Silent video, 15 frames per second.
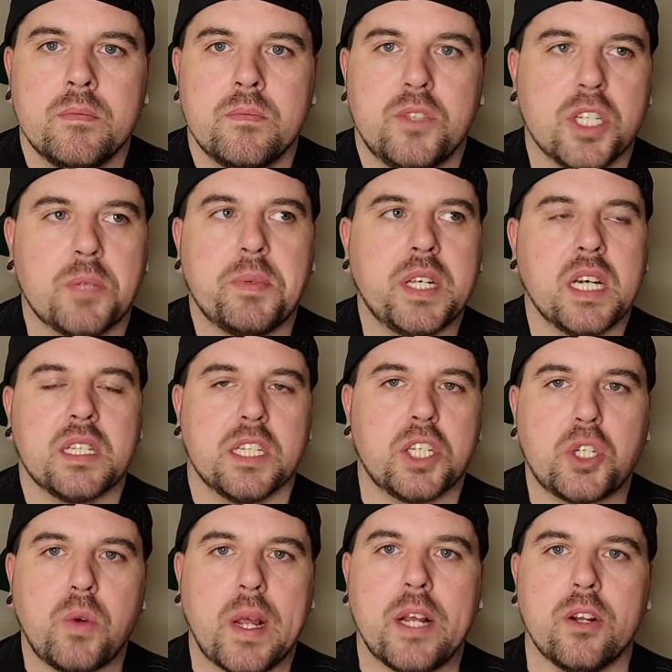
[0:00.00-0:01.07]
just because it
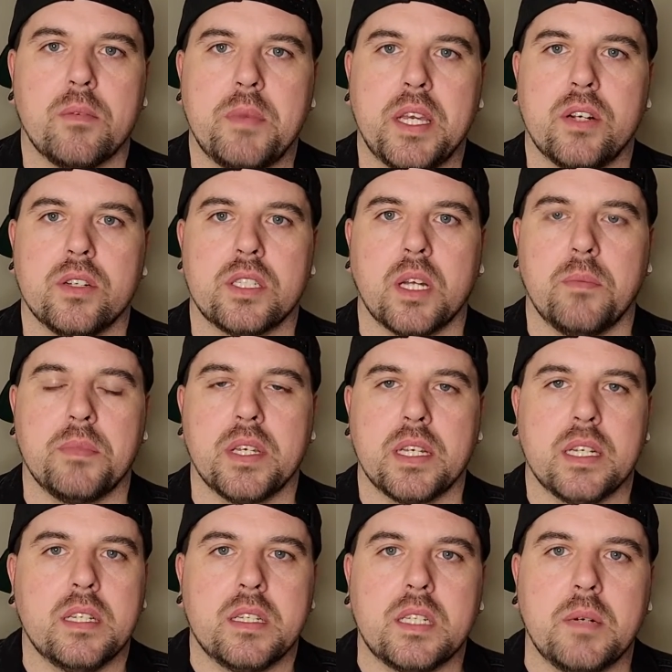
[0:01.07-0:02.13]
triggered me or something
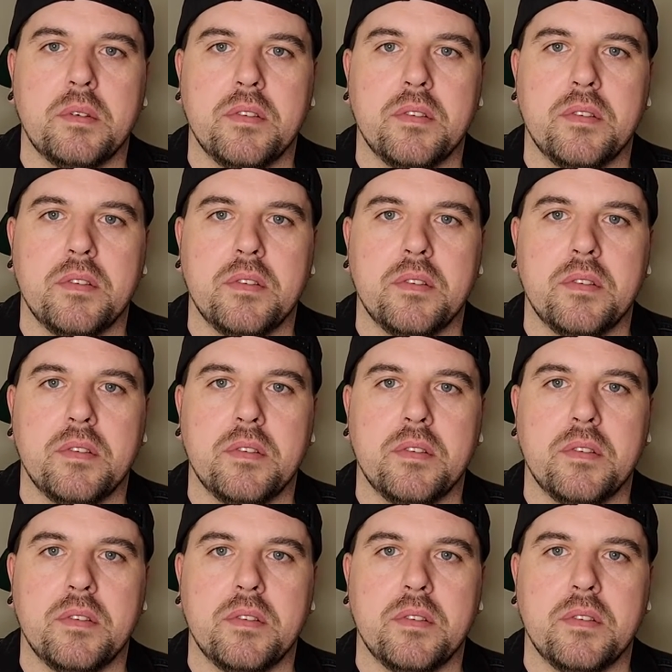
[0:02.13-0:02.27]
in some